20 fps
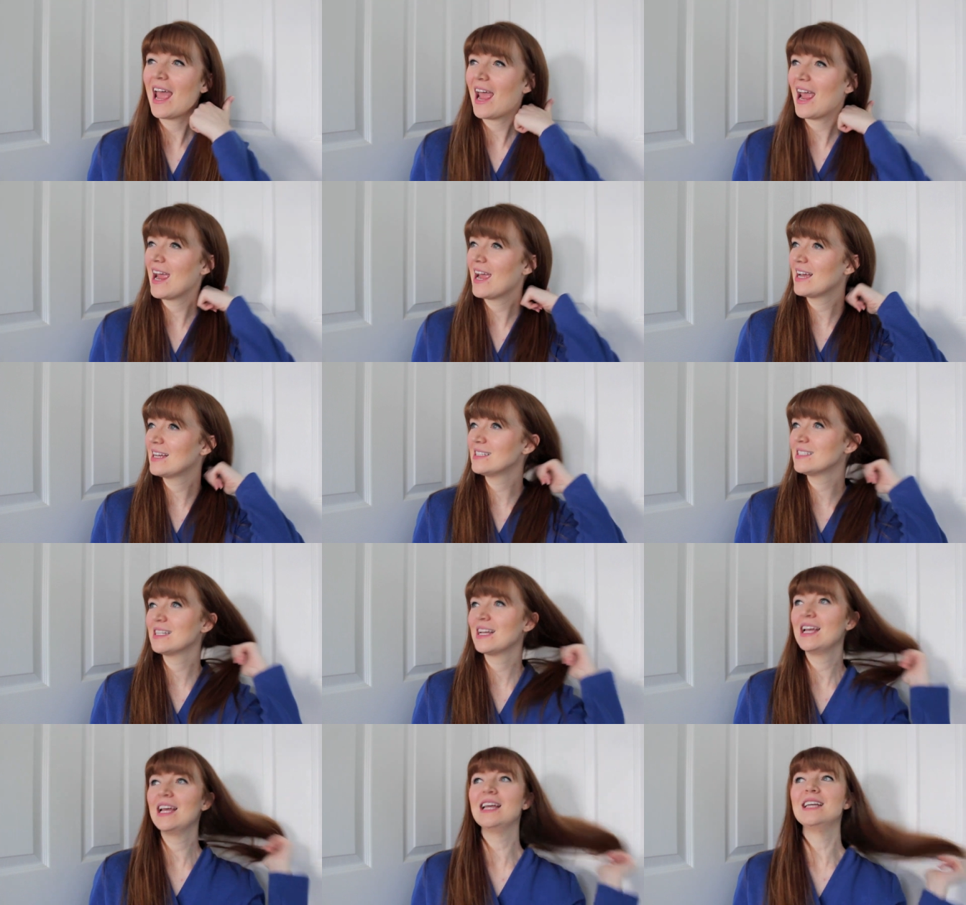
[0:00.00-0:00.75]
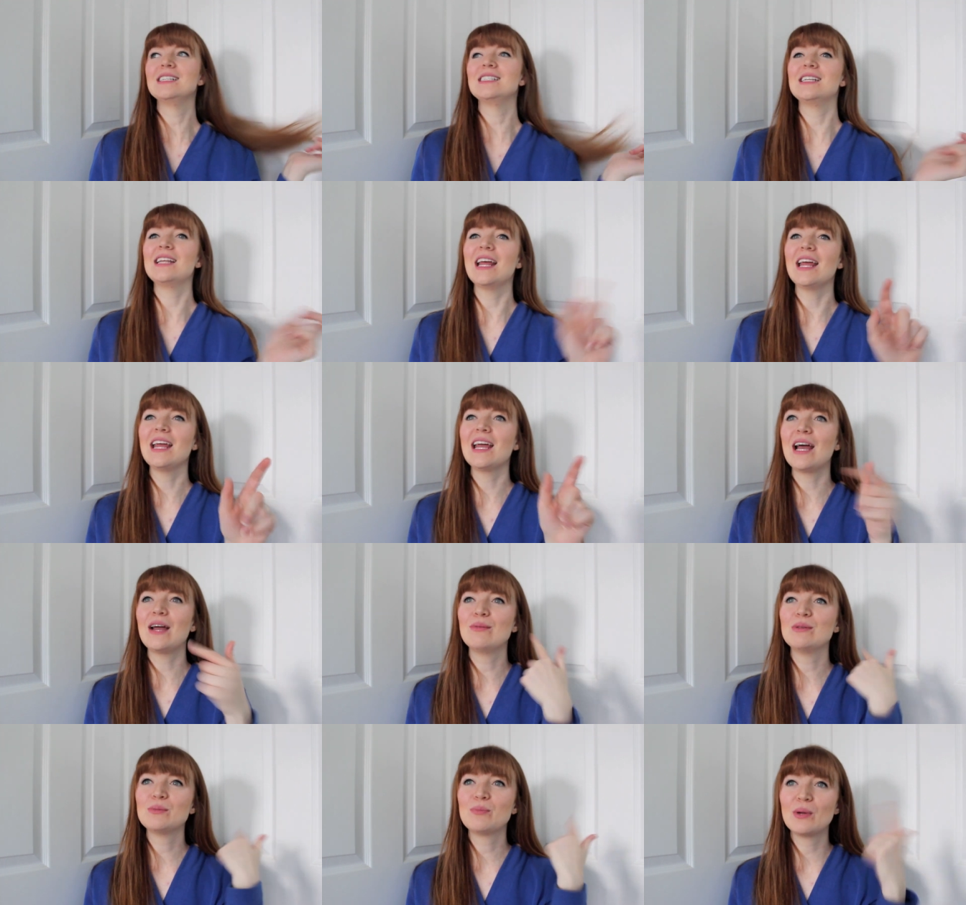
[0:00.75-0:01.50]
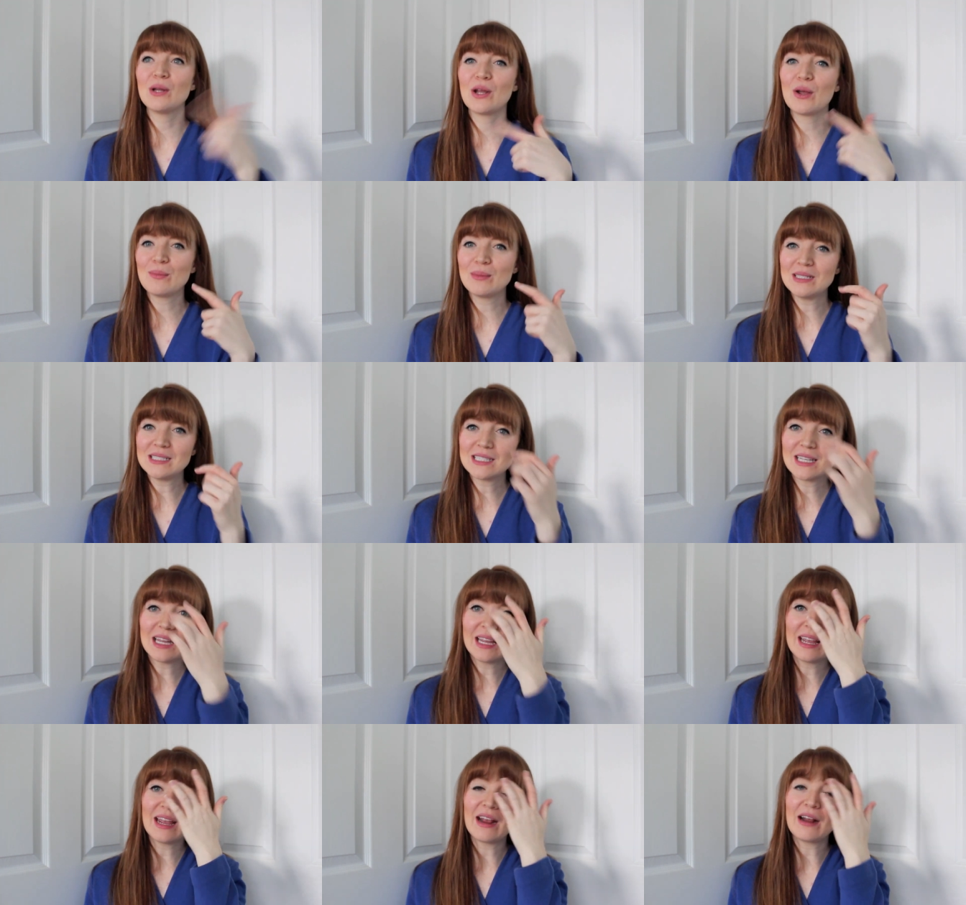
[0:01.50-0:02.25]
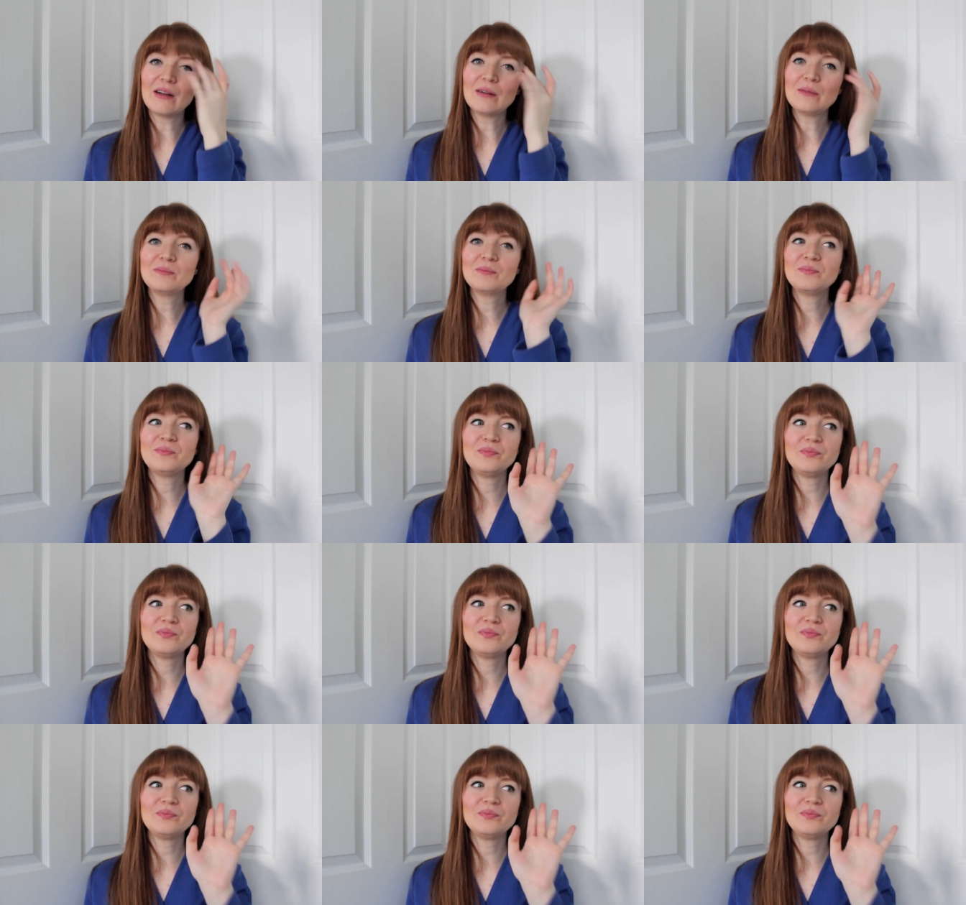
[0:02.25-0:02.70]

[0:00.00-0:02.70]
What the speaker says: And today I was putting on my skincare,